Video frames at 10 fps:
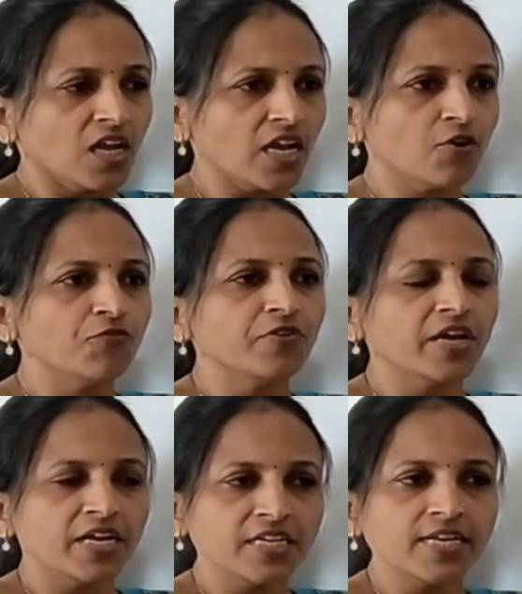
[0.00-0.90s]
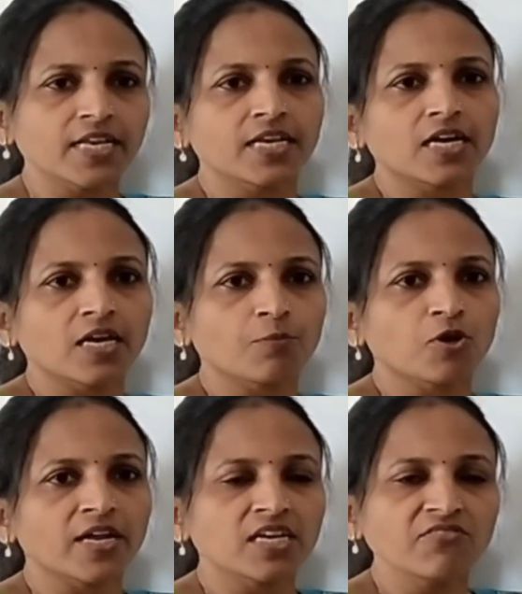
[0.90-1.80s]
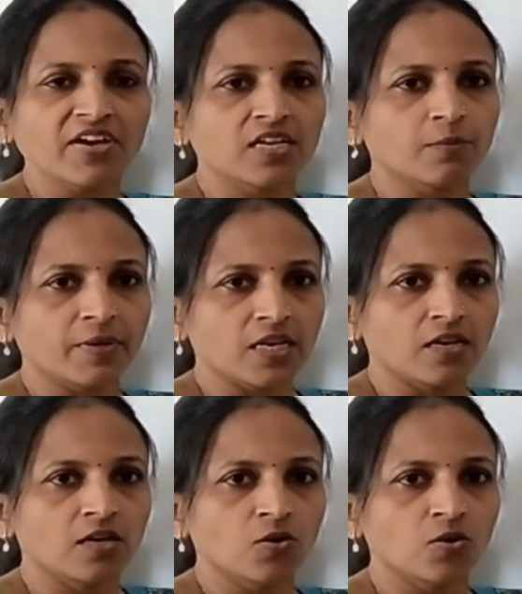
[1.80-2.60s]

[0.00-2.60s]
a, any data type or any variable,